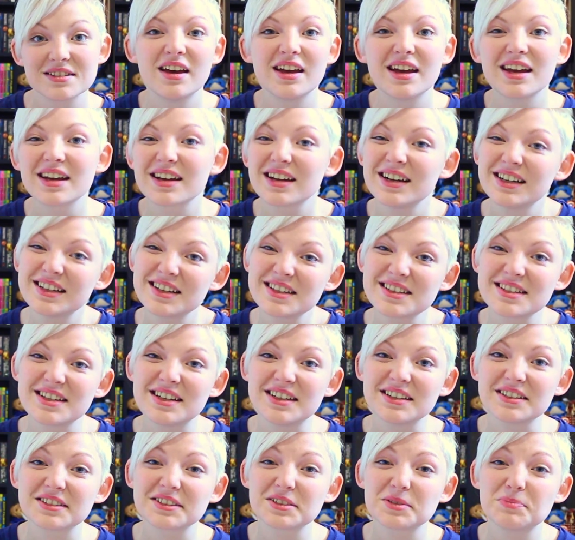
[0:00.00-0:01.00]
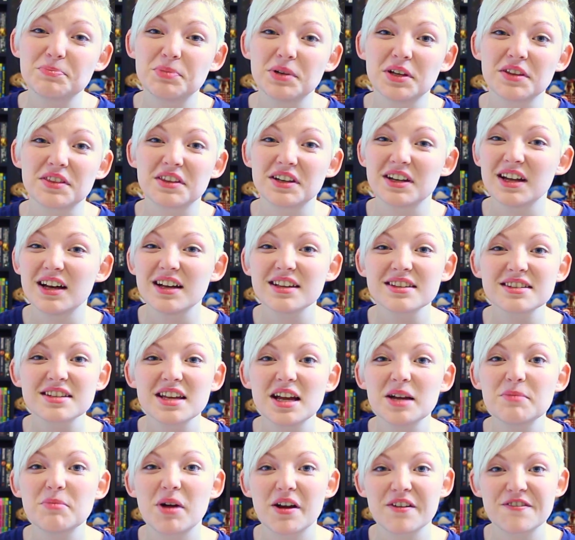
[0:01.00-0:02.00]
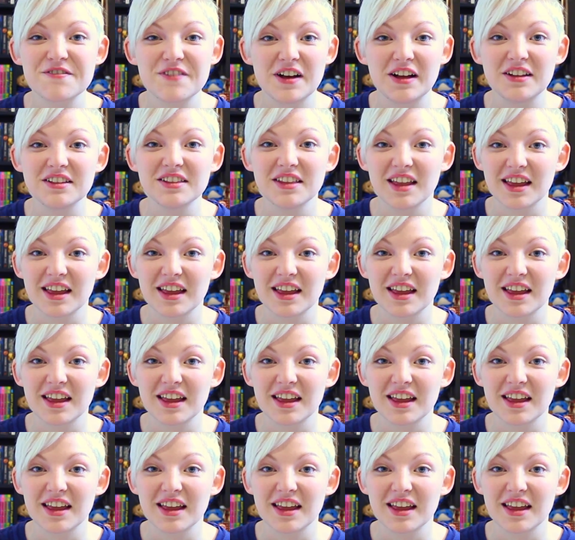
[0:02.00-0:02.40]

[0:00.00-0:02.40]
It kind of sucks, but the last time I felt